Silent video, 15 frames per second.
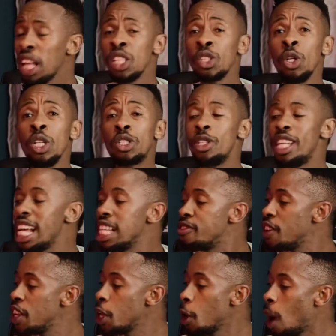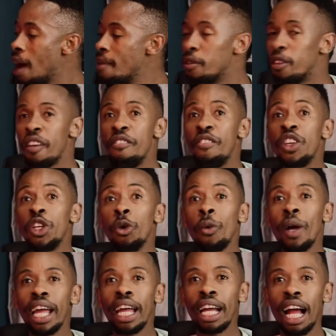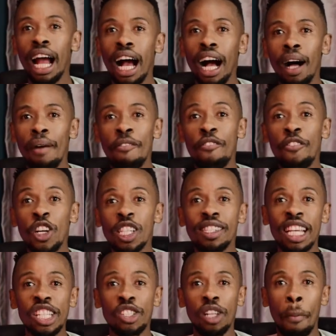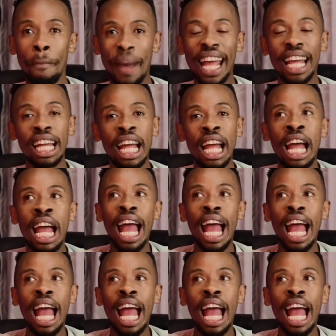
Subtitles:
So in today's video, I'm reviewing First National Bank.